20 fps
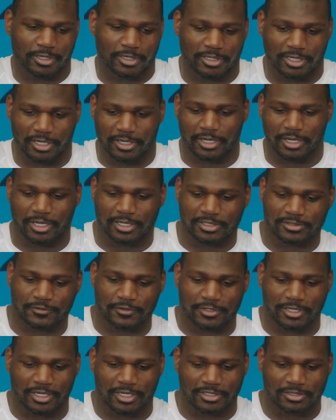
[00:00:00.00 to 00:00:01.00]
And I feel
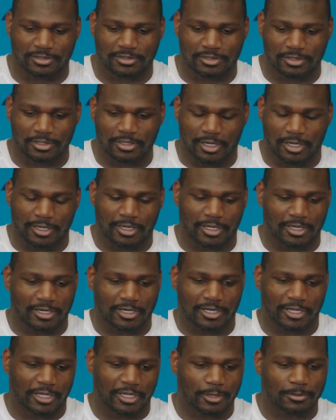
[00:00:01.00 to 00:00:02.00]
like a lot of
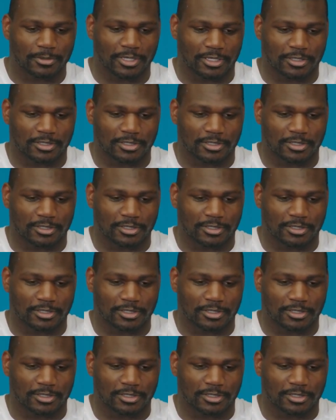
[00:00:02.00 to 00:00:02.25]
that helped out